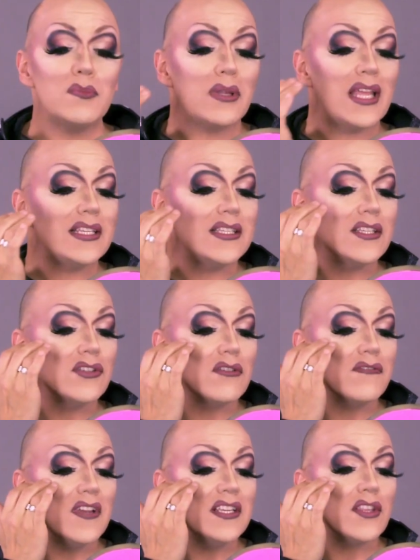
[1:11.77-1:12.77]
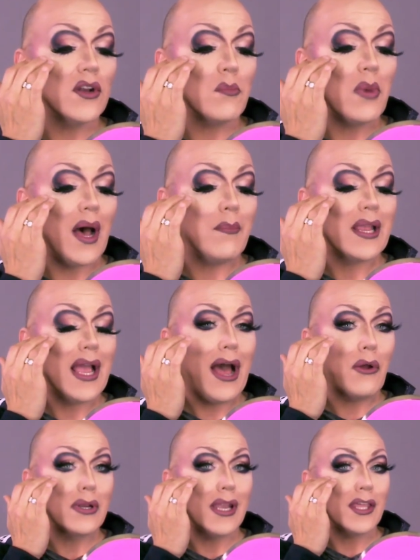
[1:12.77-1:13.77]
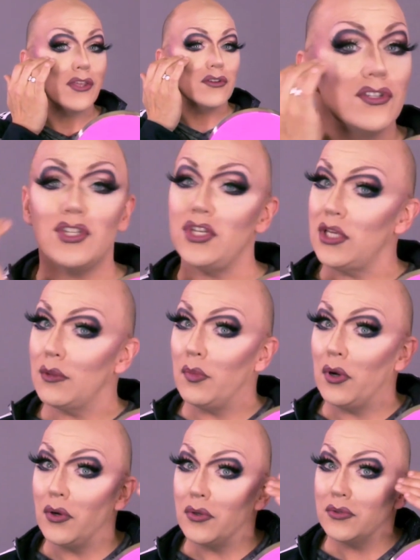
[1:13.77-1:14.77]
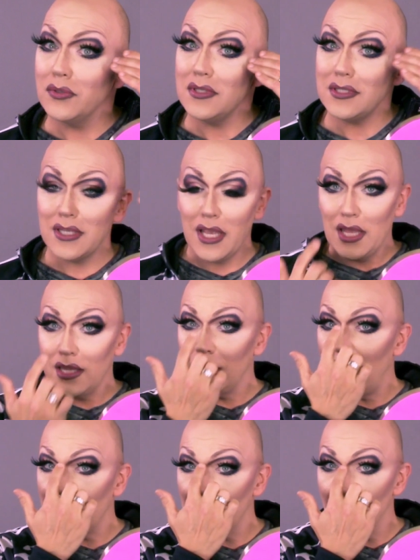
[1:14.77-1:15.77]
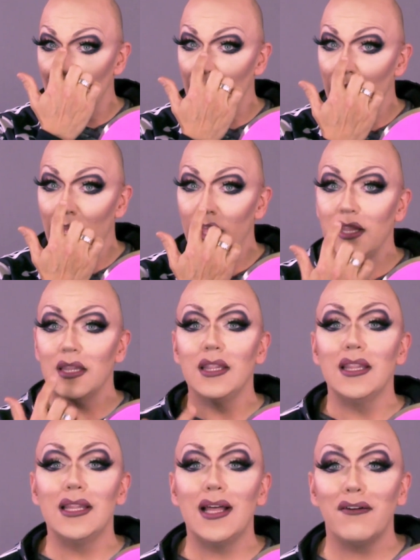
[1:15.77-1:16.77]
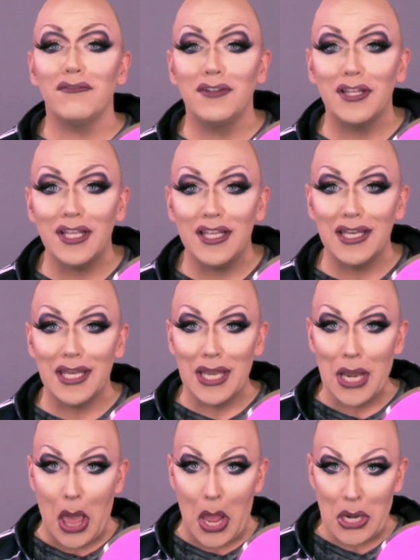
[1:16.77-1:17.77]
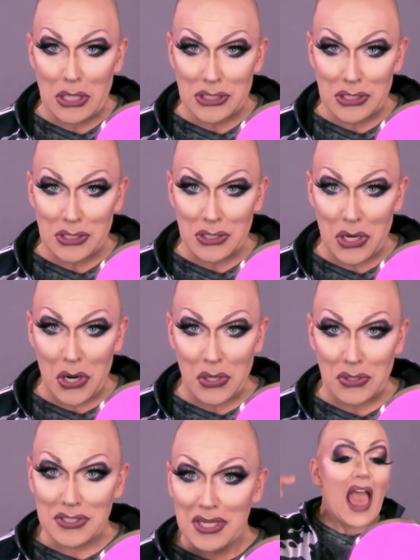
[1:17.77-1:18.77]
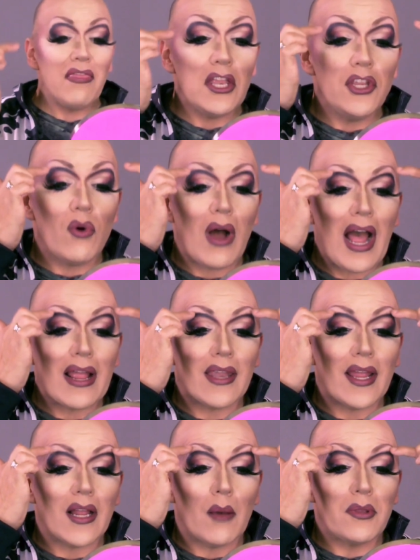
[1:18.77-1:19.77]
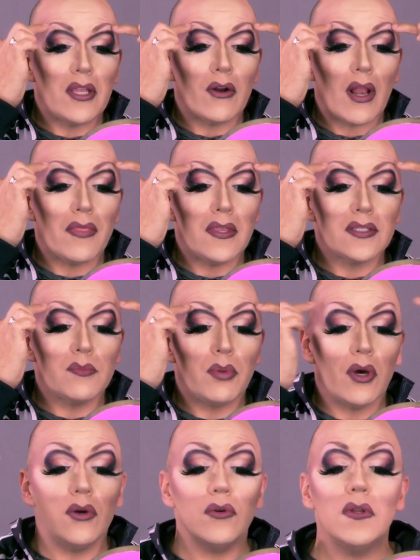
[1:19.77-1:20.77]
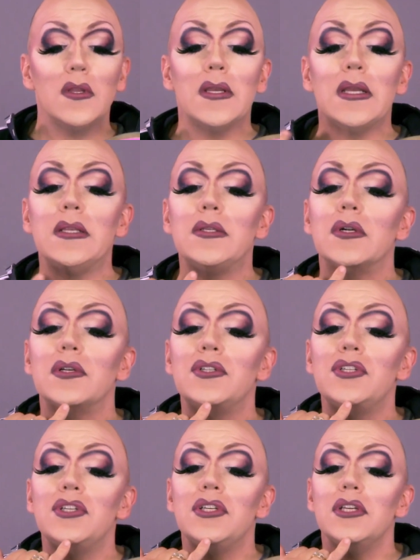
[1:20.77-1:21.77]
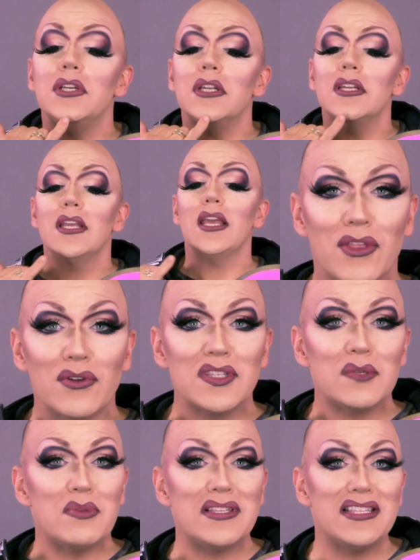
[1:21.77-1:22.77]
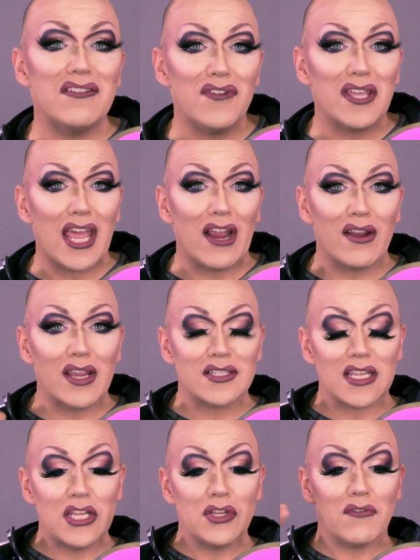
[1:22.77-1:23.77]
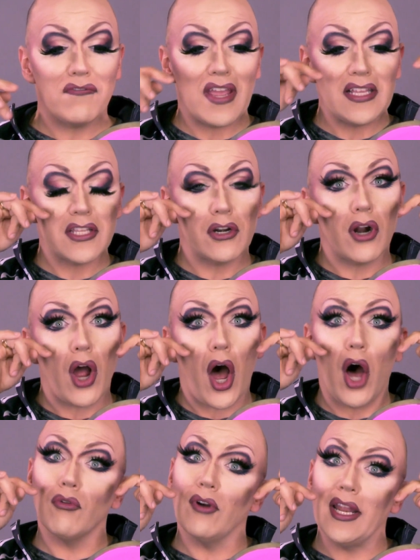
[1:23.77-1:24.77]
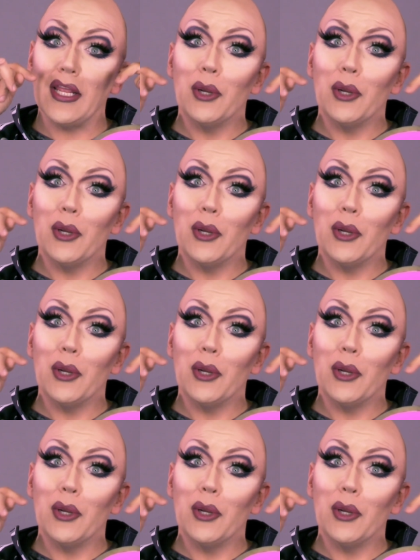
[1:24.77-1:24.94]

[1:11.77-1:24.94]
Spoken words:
places in your face that are popping out, like your cheekbones, like your lovely lady nose. And then you highlight up here on this bone, in your chin, those specific areas in your face that are already